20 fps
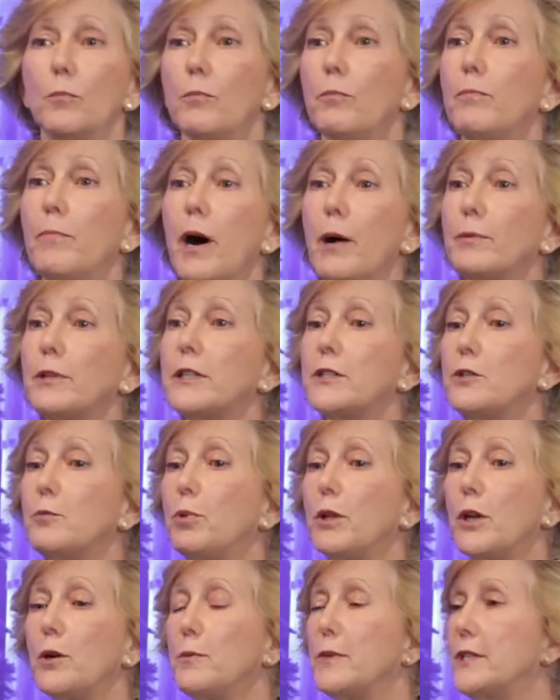public
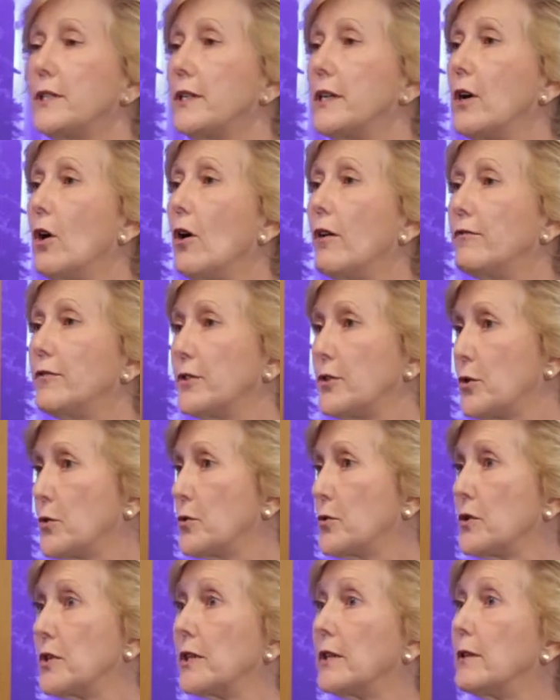diplomacy
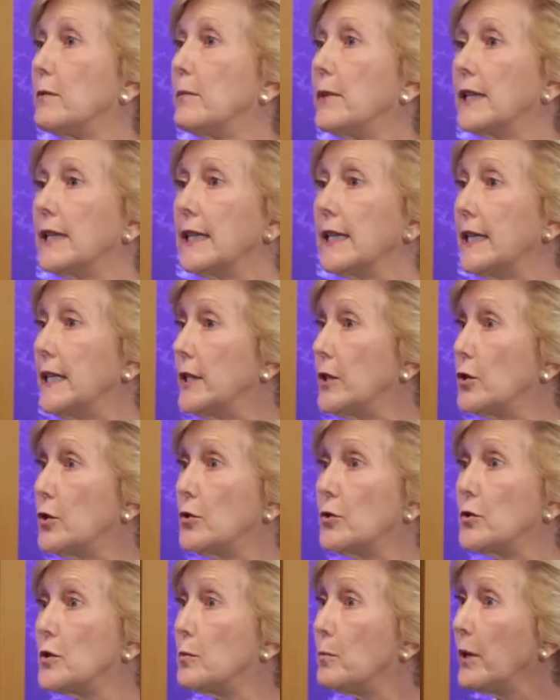officers in the Middle East
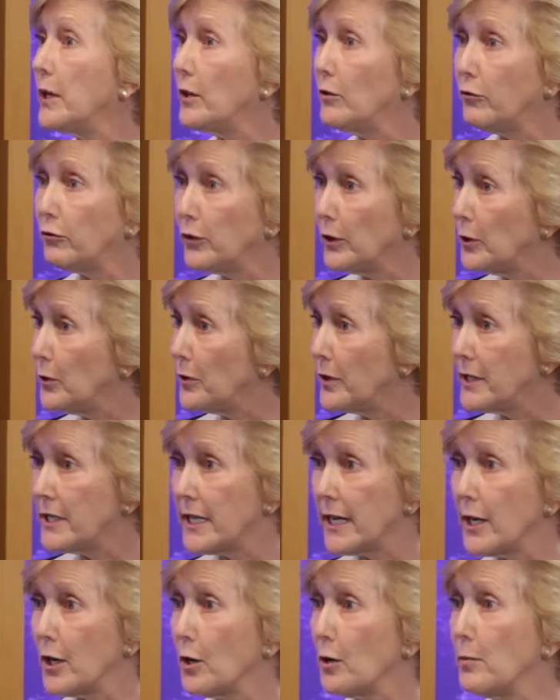who speak fluent
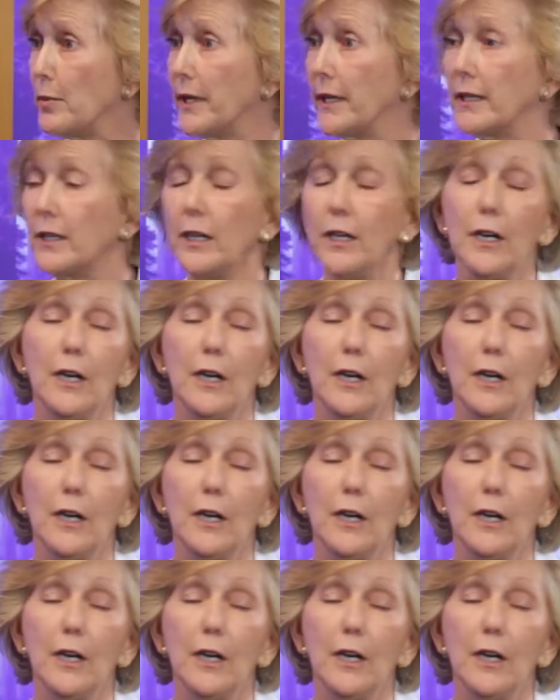Arabic.